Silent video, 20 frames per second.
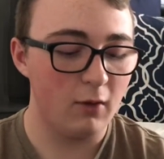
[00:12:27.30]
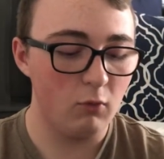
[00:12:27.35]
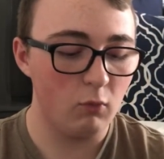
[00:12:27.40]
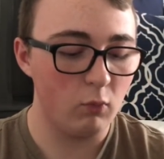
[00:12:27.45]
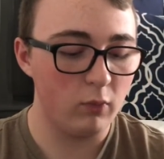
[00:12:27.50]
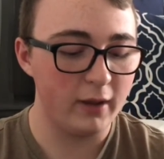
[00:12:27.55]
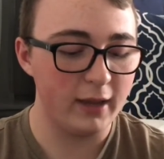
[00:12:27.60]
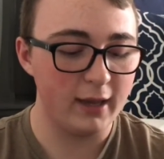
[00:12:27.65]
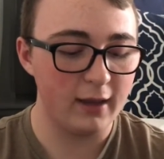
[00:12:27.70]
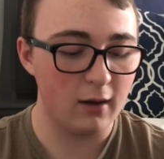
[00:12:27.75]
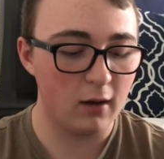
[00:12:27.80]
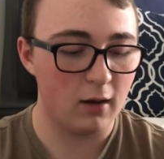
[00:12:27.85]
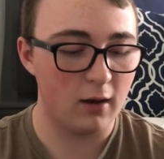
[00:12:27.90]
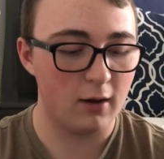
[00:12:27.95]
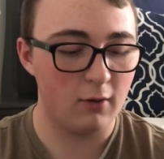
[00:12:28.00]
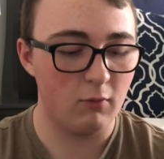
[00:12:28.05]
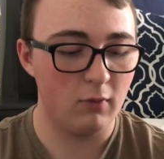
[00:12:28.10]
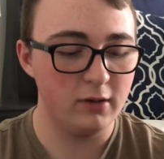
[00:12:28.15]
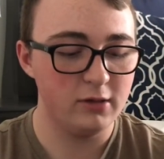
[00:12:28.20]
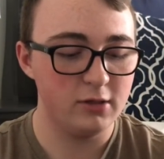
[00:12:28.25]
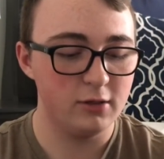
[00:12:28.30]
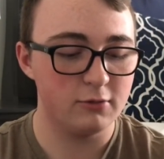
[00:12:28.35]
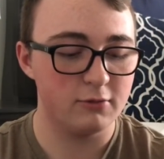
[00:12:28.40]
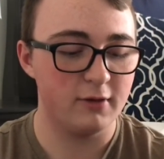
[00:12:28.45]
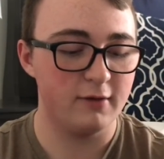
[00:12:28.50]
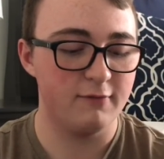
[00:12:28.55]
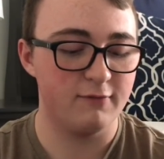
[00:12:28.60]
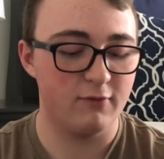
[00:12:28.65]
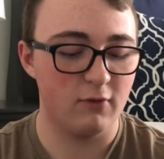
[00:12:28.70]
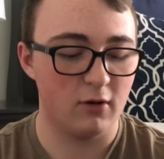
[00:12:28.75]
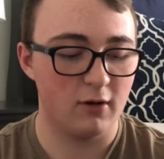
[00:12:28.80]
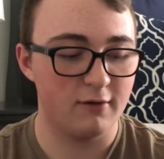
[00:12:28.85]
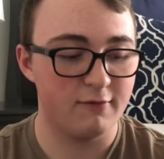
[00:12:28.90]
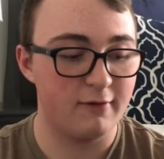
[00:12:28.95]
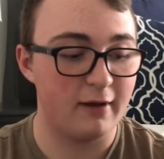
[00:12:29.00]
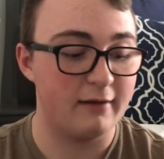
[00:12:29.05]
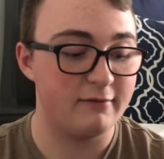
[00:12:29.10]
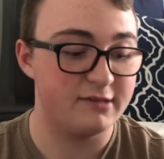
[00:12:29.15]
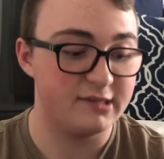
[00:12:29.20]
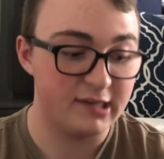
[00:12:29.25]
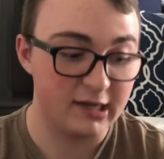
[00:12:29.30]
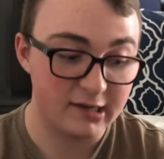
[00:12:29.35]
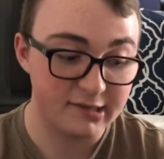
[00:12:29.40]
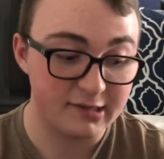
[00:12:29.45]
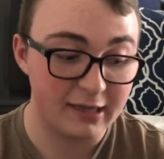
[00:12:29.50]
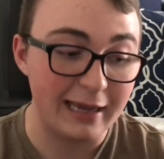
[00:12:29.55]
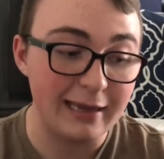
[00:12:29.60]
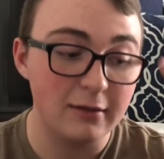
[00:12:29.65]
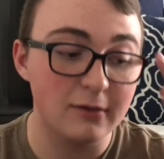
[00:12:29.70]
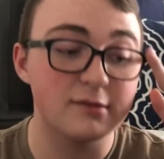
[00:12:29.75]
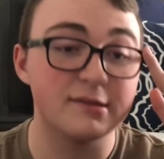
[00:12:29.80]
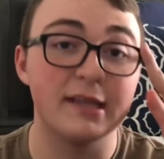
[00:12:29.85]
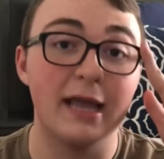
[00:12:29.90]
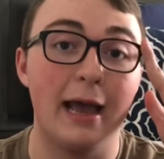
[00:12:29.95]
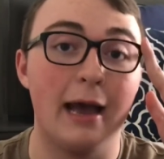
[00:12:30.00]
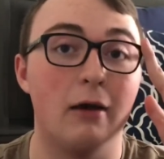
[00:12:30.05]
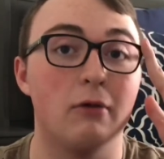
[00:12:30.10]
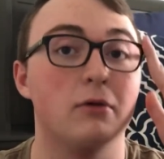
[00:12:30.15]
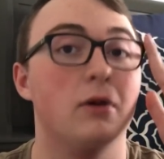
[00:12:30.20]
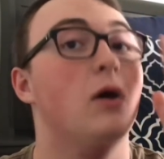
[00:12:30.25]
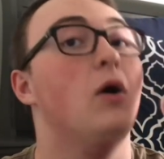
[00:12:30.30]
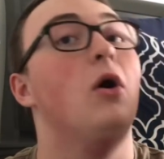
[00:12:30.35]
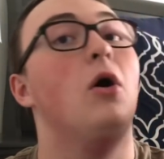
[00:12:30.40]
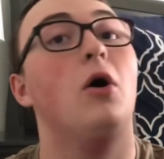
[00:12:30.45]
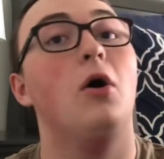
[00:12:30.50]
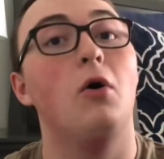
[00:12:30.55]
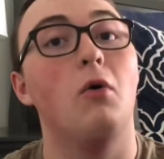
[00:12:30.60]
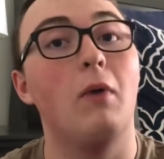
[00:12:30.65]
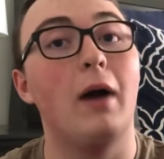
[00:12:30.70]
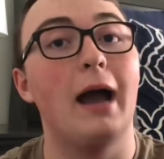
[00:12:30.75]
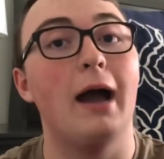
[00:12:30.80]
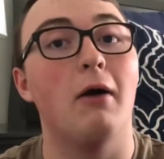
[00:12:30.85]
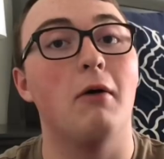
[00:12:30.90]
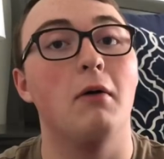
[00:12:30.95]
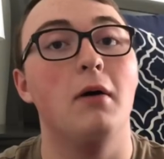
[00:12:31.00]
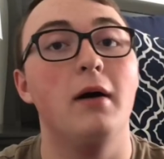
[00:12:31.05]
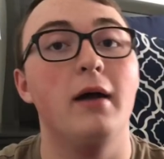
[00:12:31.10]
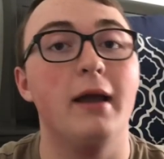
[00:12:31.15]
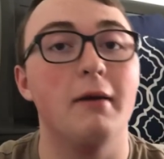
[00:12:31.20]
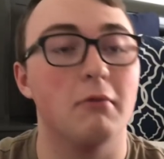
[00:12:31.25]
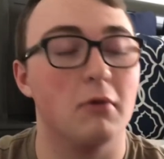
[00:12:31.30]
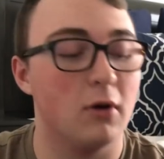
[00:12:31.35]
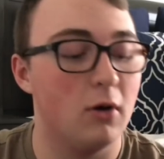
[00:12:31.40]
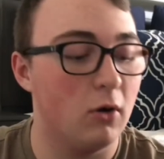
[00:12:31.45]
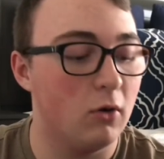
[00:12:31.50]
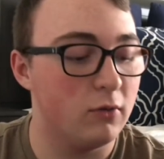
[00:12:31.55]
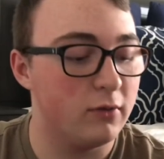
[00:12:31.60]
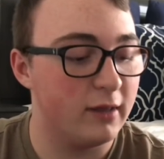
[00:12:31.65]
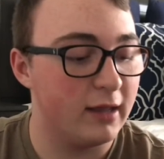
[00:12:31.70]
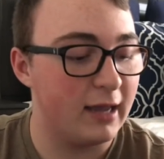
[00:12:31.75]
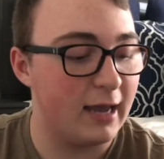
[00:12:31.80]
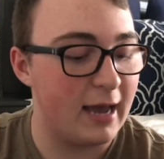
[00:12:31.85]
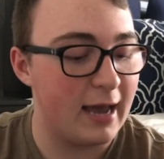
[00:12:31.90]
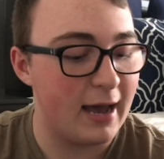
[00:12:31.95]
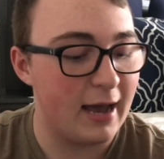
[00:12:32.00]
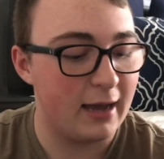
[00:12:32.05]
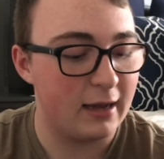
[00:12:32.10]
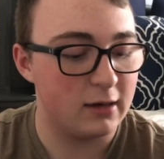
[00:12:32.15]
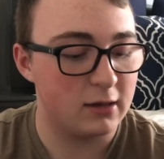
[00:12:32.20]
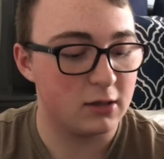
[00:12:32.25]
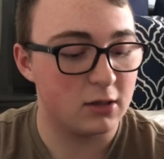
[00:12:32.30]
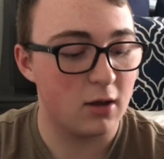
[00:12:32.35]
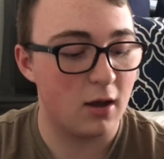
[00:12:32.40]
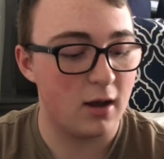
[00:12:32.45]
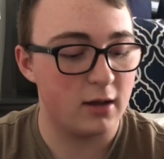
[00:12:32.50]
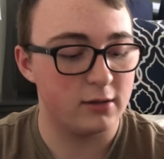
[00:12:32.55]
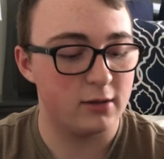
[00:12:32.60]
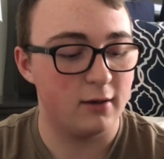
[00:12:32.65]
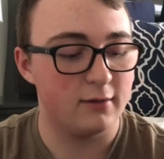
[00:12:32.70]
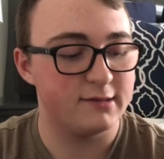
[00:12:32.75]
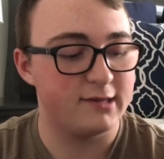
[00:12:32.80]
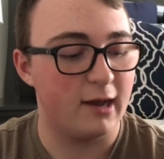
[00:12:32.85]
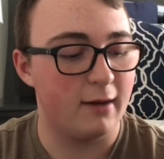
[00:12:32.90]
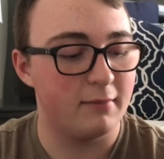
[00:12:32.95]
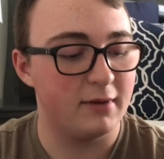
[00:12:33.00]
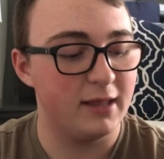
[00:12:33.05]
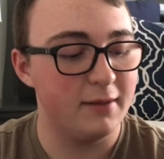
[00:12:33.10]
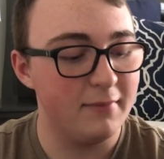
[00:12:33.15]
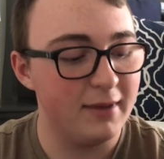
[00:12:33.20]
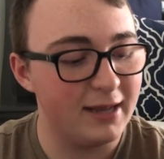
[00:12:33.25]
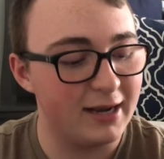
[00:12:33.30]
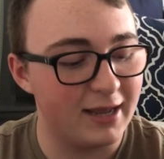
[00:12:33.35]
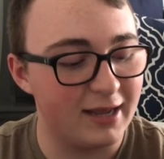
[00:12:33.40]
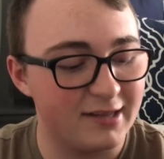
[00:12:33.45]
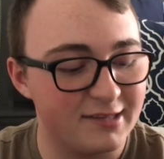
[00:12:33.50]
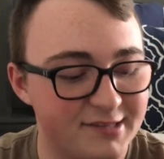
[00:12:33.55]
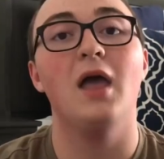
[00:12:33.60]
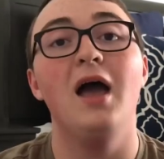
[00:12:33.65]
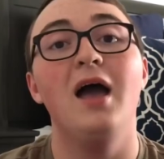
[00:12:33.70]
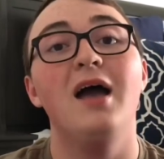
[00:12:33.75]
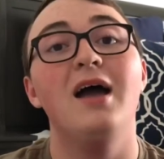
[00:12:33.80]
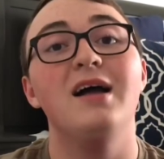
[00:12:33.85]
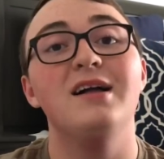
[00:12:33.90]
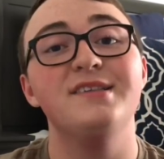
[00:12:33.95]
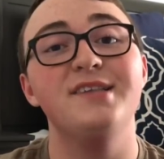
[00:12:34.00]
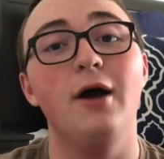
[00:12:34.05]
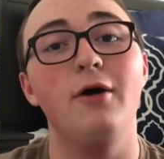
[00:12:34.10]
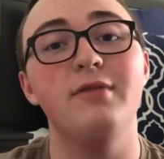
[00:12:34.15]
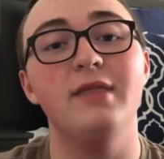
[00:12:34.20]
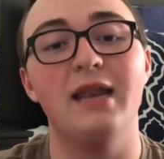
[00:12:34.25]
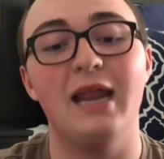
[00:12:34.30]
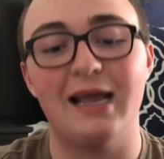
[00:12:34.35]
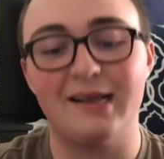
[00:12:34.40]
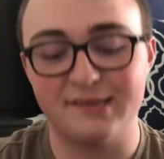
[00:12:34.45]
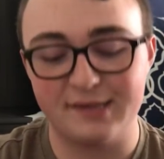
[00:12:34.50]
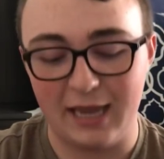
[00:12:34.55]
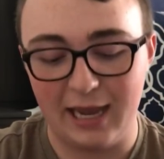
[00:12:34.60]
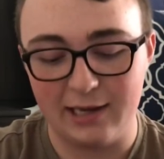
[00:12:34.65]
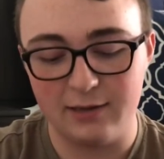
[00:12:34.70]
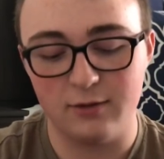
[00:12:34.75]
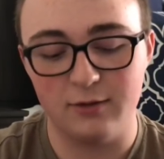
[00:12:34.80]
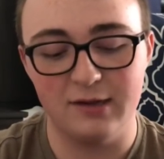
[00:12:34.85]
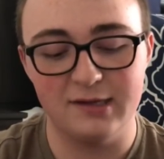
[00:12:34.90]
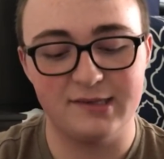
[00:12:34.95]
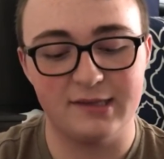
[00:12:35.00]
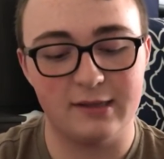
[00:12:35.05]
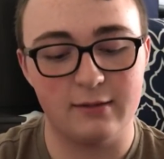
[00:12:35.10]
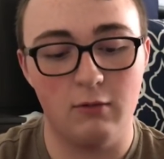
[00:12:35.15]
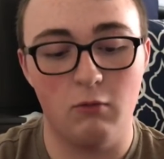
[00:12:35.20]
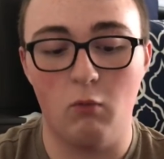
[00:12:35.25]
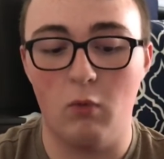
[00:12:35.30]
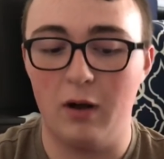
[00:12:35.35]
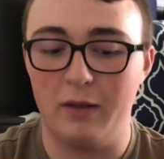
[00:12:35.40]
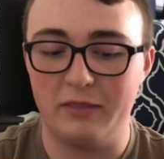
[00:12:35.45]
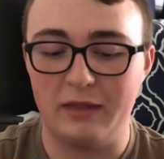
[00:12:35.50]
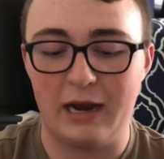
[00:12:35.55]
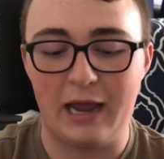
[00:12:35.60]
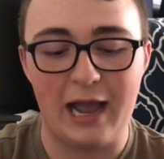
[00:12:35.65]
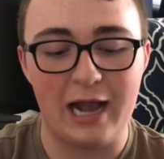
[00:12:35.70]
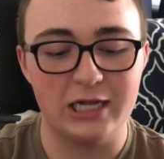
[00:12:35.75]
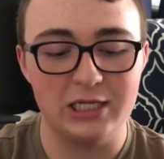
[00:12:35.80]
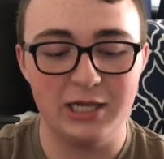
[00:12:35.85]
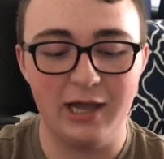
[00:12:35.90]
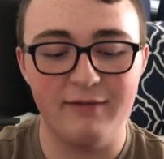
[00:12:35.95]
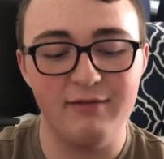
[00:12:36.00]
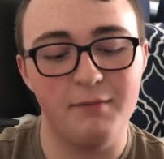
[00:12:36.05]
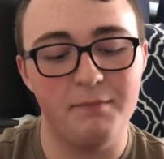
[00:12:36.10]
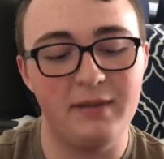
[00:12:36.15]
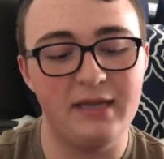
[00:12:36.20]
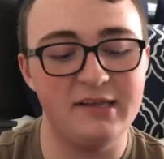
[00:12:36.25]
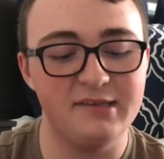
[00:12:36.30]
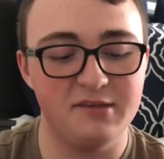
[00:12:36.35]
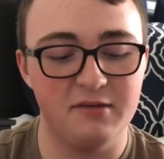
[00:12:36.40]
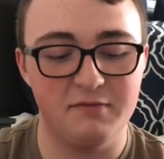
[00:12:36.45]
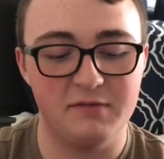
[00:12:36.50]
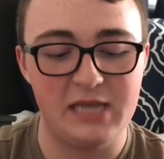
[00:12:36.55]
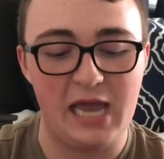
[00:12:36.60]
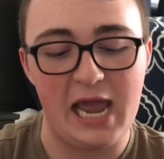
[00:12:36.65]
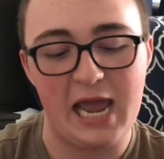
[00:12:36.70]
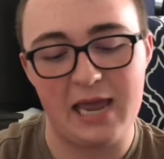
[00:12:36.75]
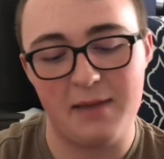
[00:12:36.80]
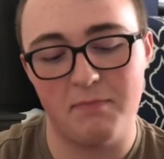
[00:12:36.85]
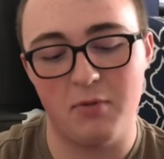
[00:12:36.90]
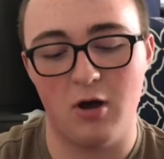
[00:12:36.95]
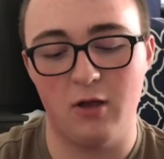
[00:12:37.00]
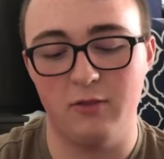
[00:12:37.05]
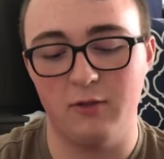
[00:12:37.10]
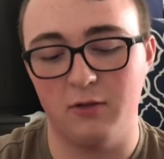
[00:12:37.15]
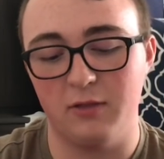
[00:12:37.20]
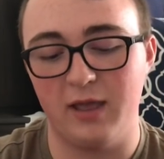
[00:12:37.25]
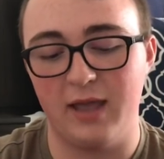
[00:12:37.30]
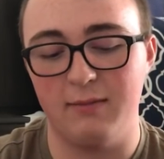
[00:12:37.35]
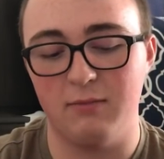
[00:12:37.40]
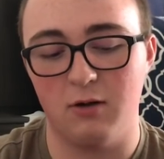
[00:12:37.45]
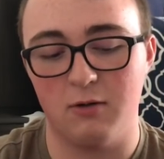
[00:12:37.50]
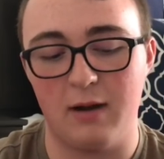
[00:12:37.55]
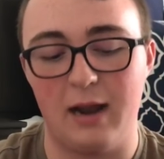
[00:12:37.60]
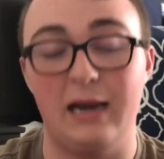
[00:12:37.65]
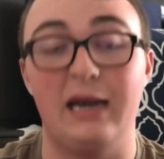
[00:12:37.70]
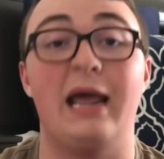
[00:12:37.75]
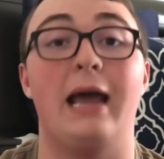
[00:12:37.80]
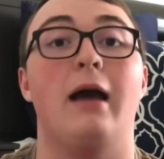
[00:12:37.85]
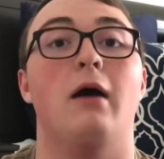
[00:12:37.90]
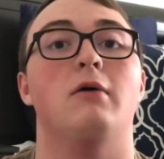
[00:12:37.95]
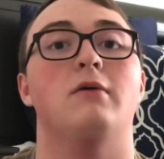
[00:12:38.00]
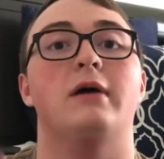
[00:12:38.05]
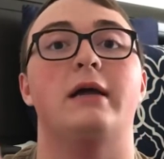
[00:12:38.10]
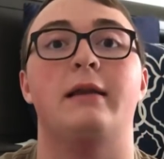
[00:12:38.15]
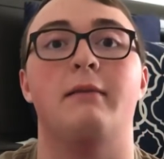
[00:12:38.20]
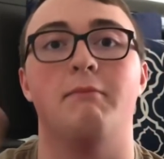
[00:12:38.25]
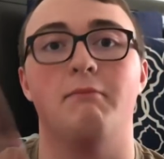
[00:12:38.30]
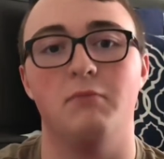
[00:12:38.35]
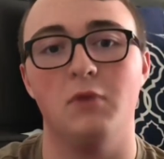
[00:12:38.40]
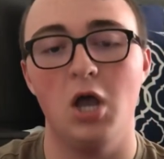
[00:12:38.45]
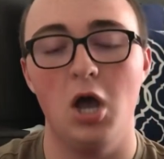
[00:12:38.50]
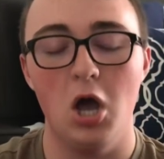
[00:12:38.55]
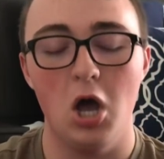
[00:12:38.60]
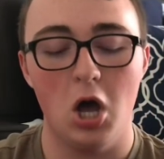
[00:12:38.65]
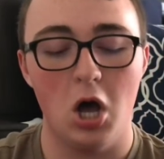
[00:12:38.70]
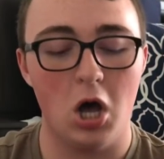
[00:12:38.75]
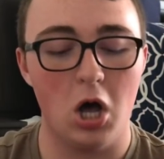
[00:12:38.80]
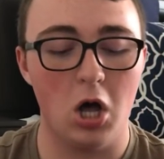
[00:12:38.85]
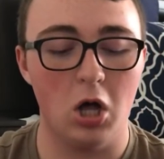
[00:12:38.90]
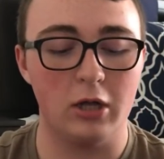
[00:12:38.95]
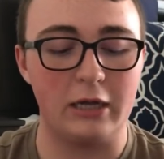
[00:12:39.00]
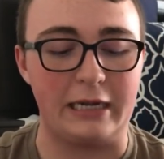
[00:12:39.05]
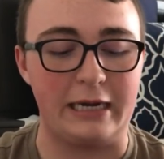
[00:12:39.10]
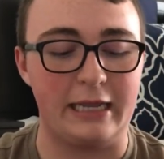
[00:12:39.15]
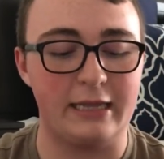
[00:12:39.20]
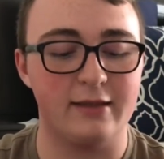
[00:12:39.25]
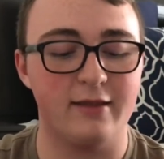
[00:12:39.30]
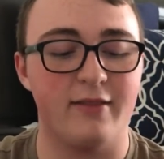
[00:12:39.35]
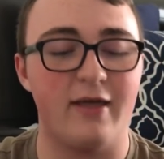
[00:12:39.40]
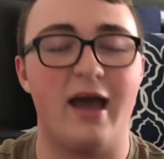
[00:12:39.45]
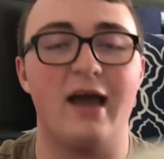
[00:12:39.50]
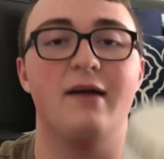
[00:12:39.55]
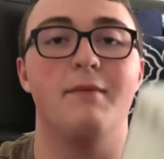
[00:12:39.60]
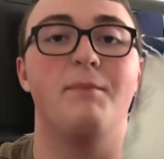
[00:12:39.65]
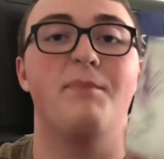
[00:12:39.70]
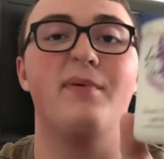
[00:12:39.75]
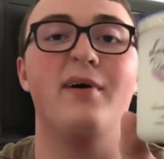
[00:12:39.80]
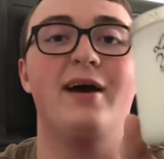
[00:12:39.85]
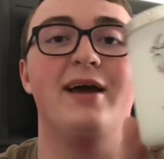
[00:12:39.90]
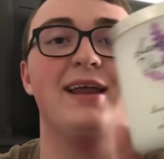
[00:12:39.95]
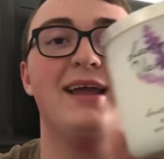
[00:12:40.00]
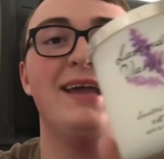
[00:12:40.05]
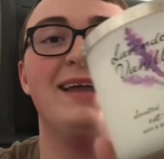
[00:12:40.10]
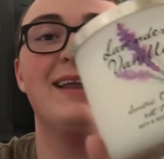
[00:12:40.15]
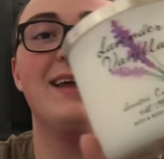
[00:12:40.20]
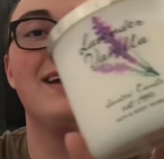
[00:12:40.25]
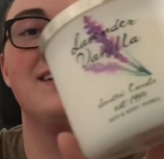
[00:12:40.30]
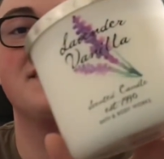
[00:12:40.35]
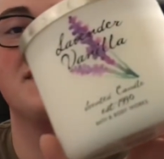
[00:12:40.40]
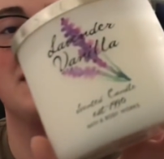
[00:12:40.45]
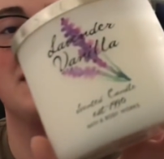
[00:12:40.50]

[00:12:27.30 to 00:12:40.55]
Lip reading: we are 1, 2, 3, 4, 5, 6 candles down. Wow. And we're only at God knows how many minutes. So the next candle is one that I actually have a piece of tape on the label right now, and I'll get into that. But it is